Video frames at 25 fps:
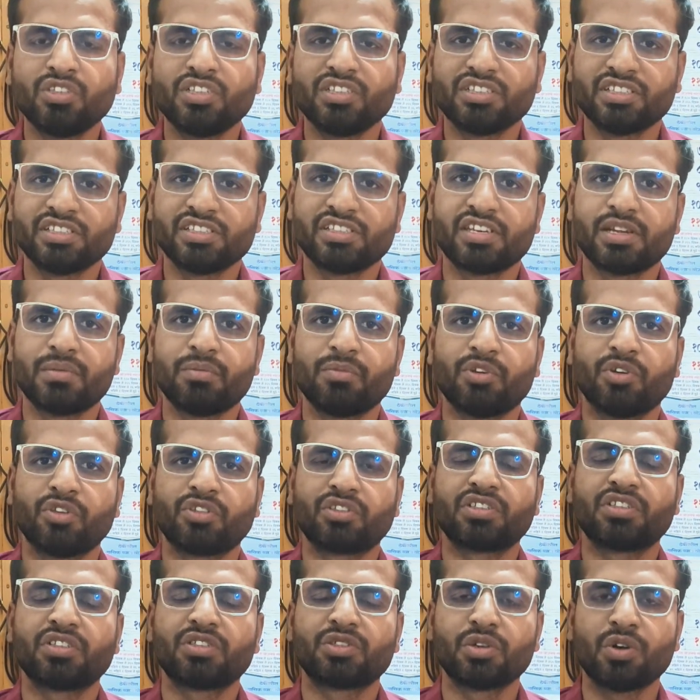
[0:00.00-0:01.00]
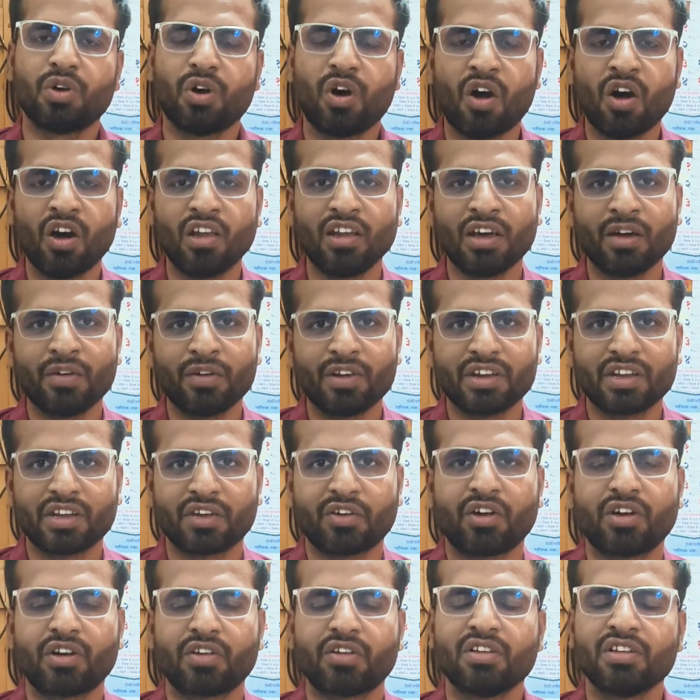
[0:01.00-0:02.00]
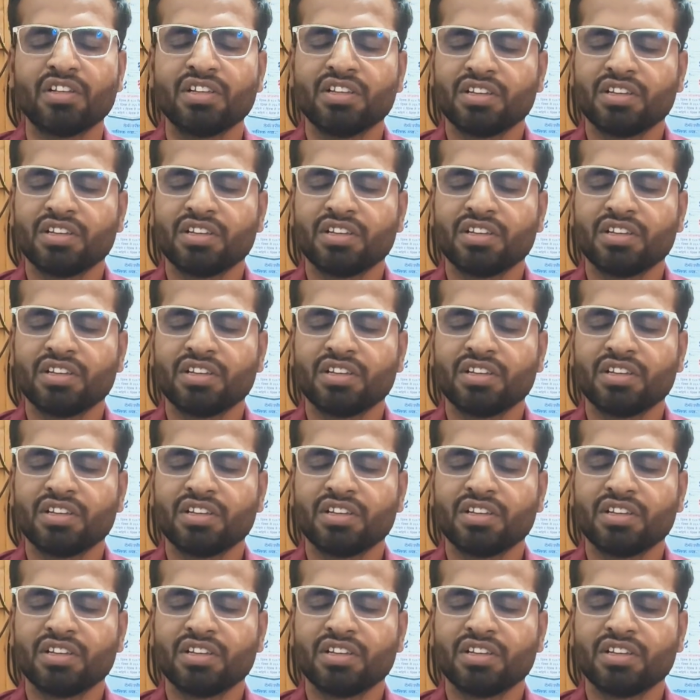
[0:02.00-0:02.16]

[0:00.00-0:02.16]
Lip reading: the system knows? So all our record.